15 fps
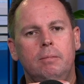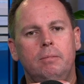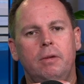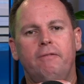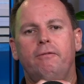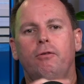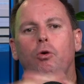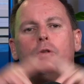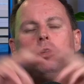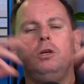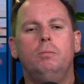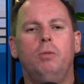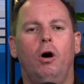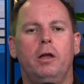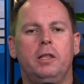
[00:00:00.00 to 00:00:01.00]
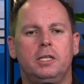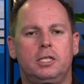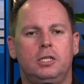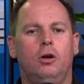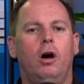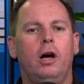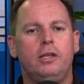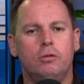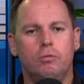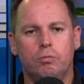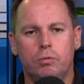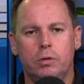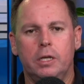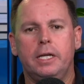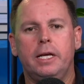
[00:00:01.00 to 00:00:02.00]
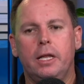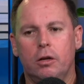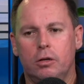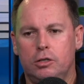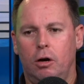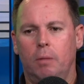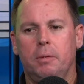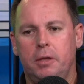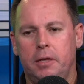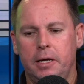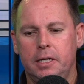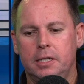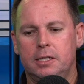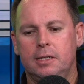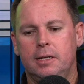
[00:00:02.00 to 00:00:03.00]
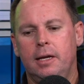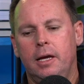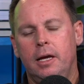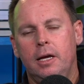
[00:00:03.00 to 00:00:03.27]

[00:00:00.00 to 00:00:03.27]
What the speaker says: Before you buy the site, to really get on top of things,